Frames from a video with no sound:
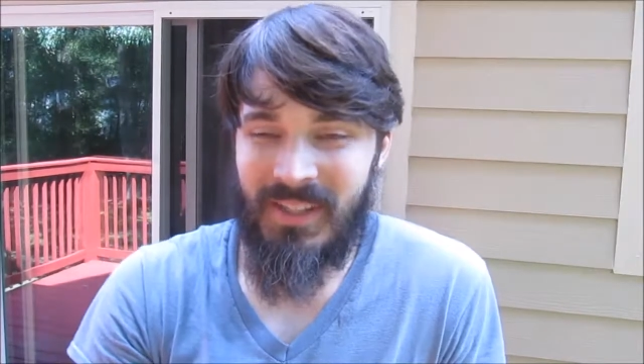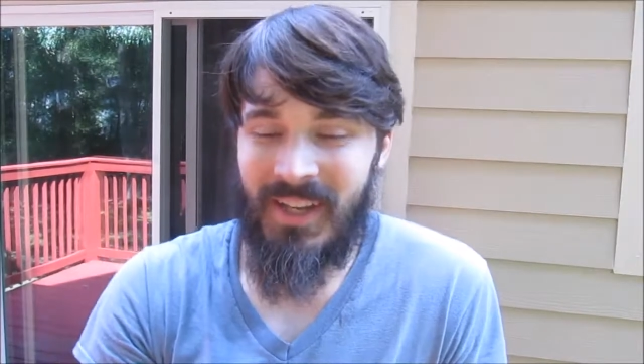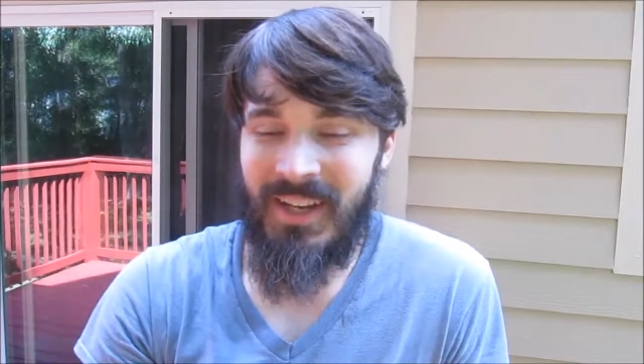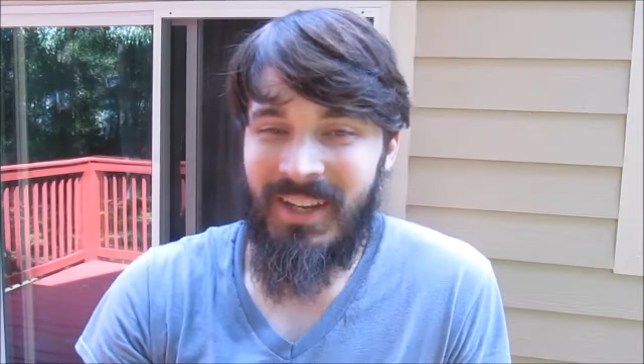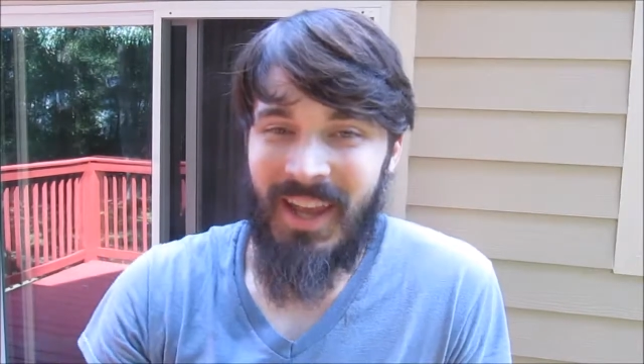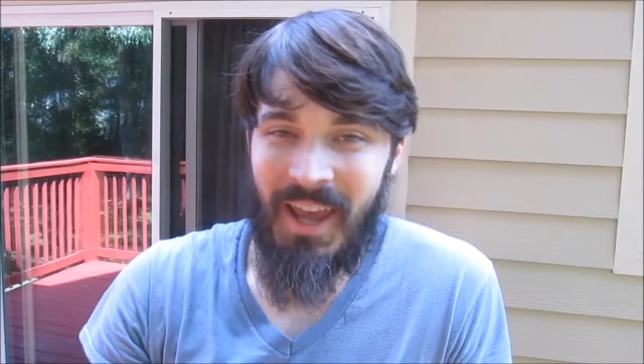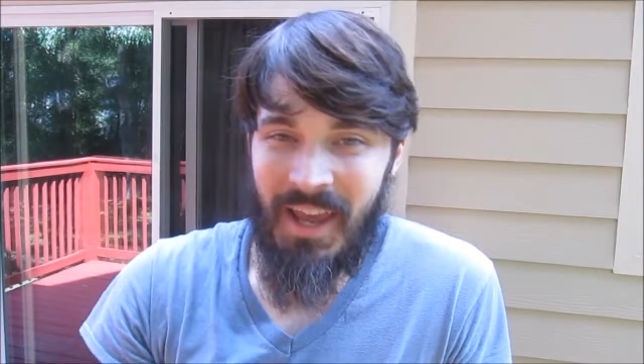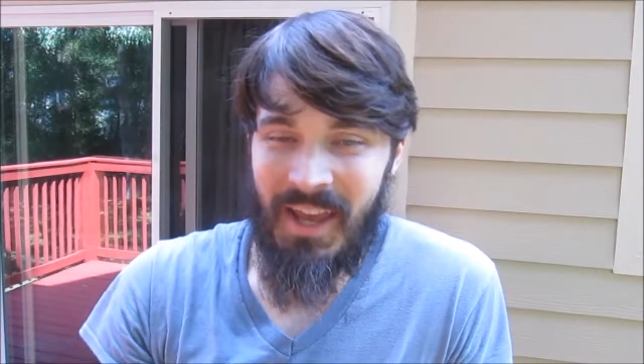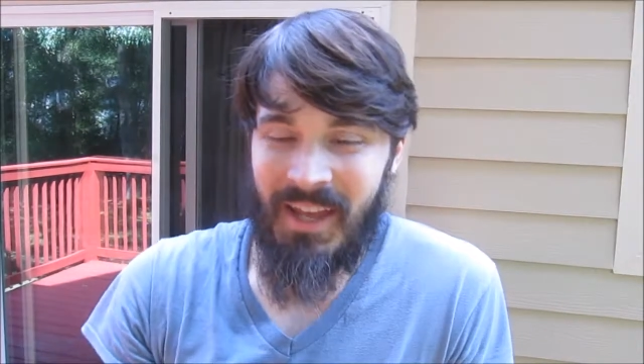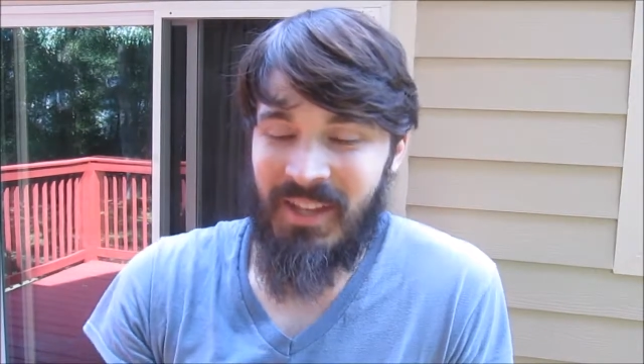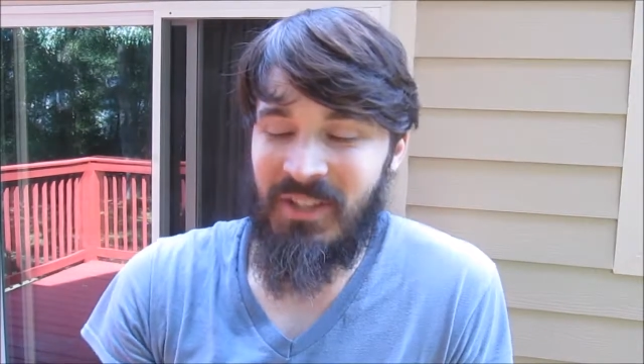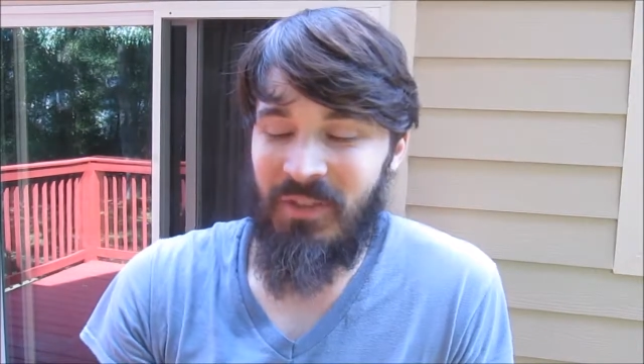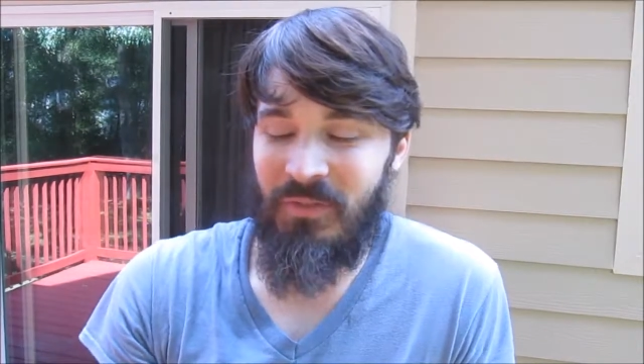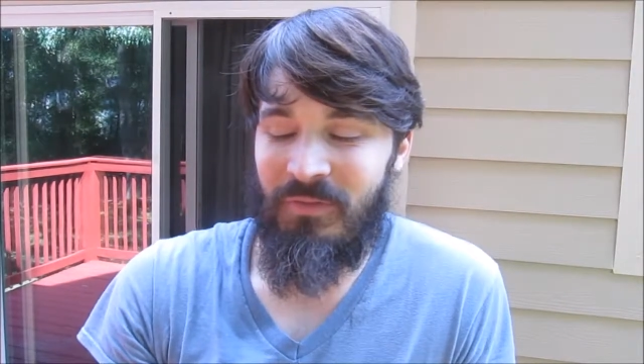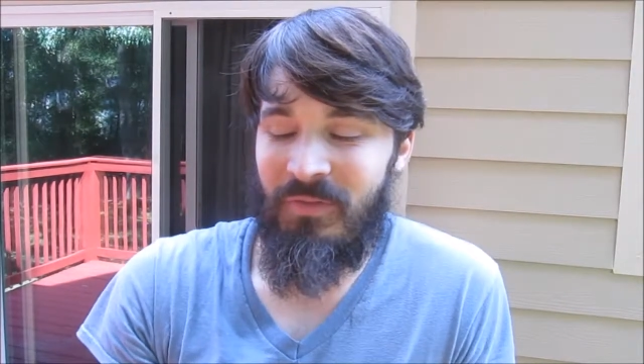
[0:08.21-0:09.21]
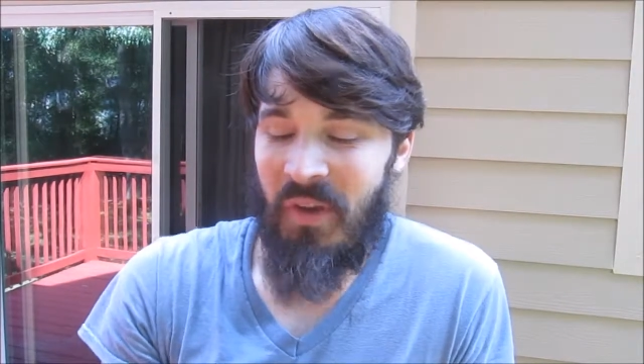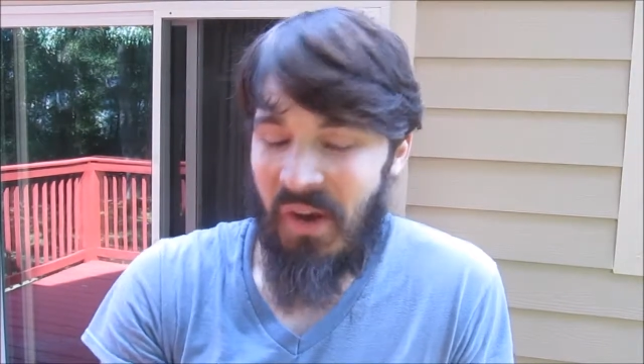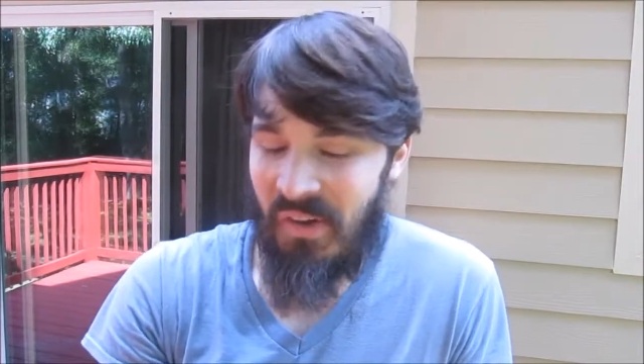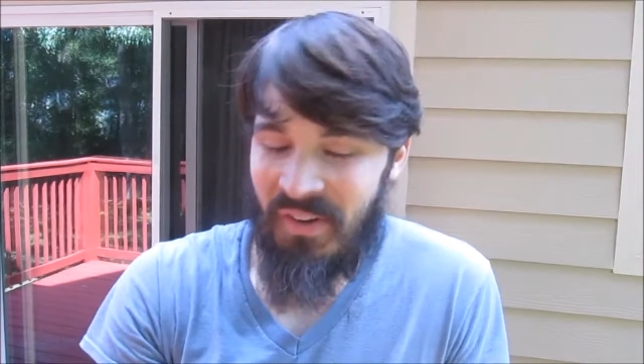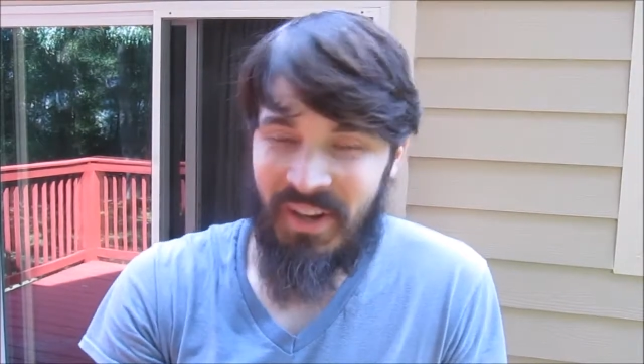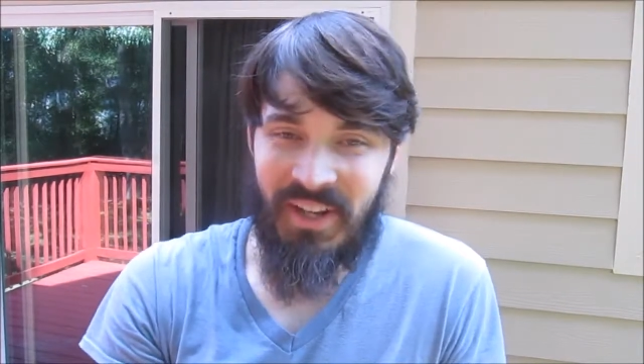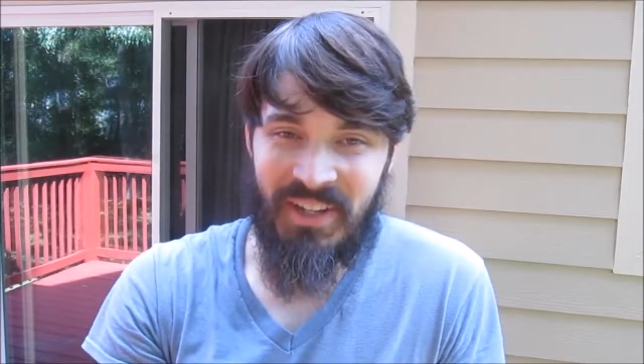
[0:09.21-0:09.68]
Today is a
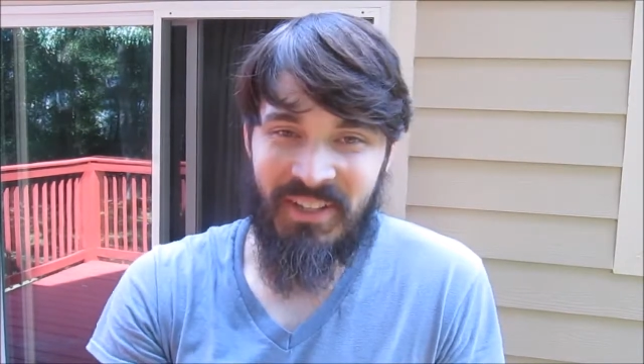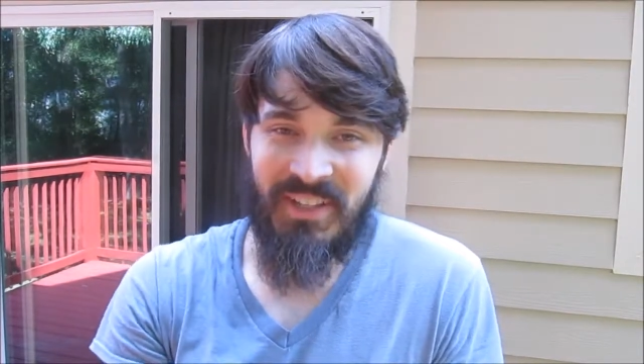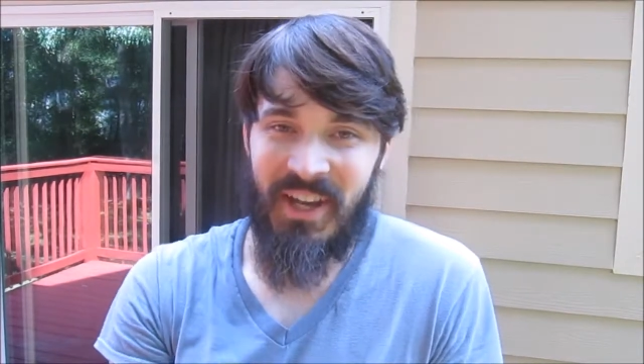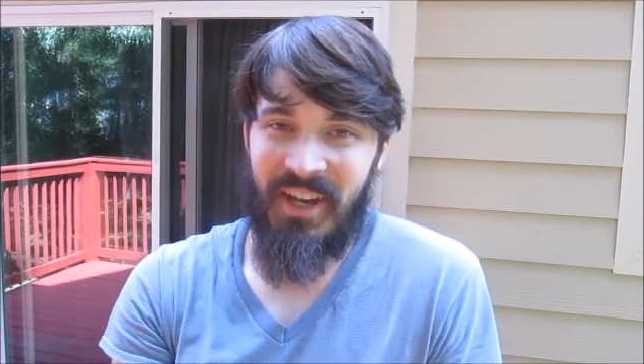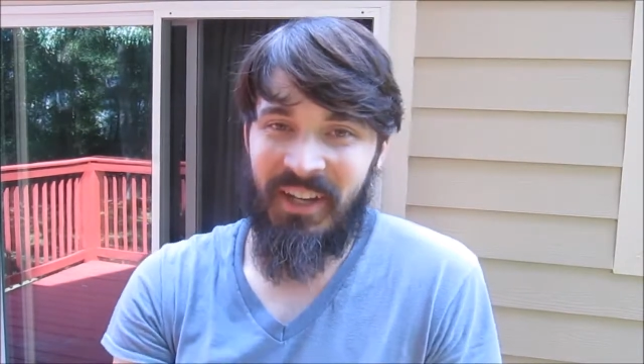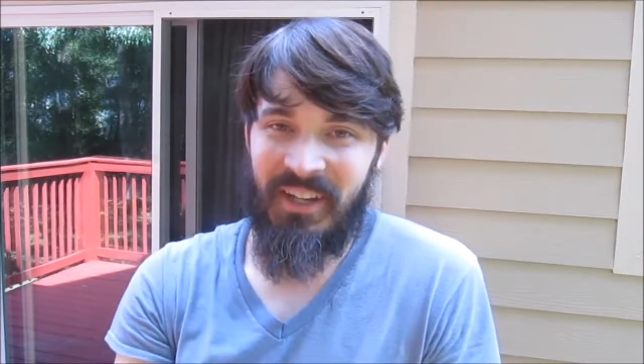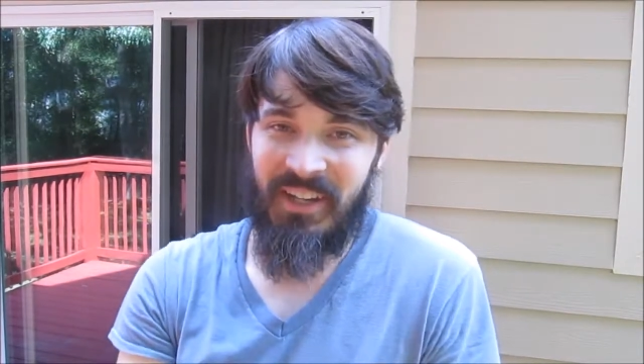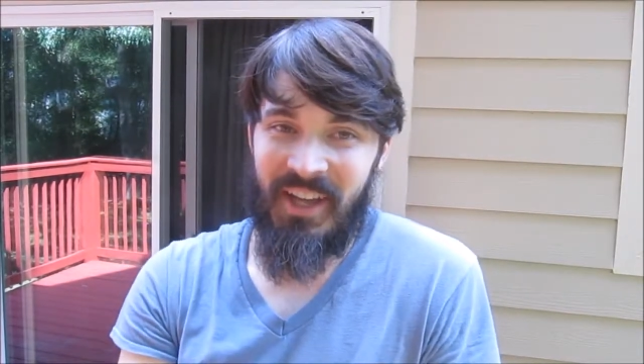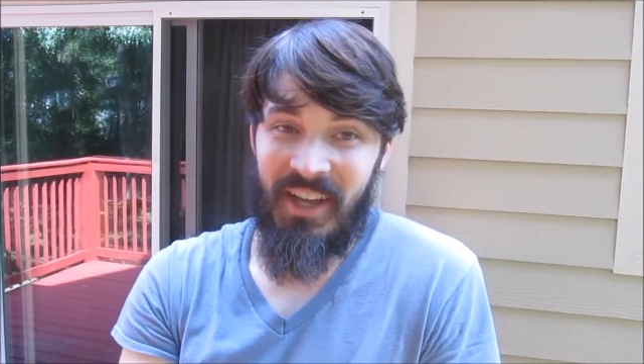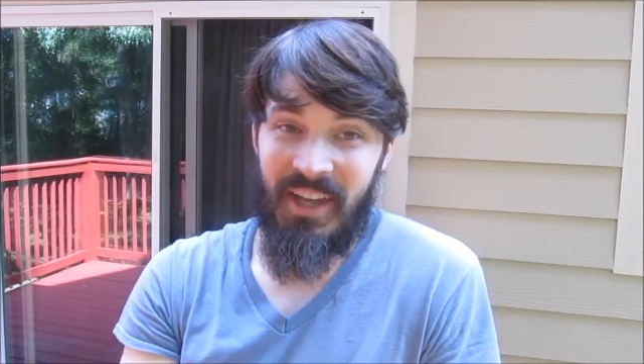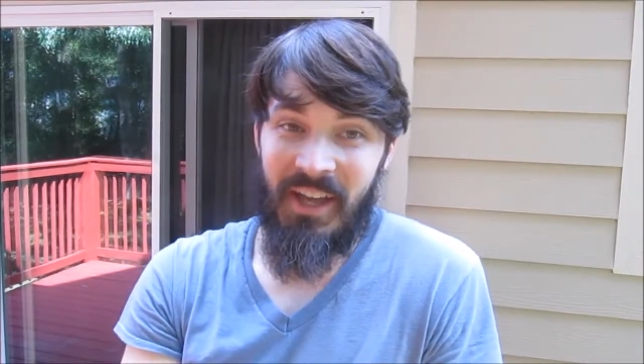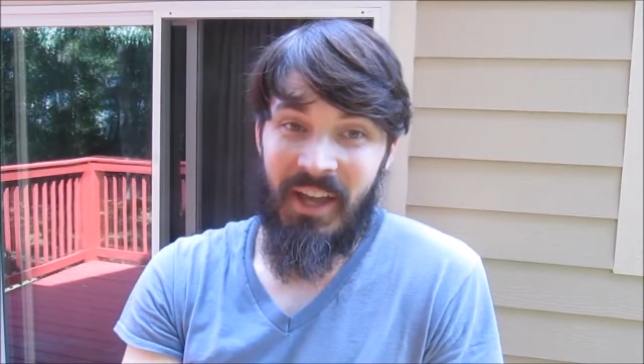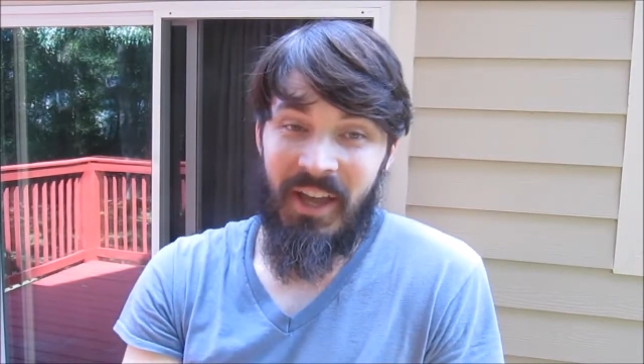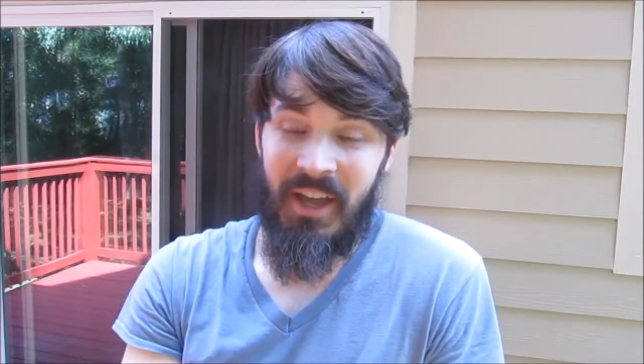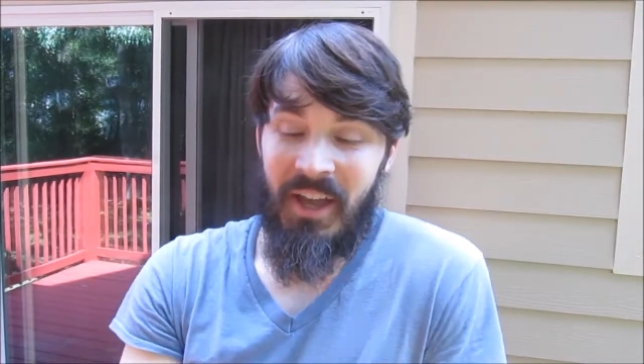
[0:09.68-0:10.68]
very exciting day.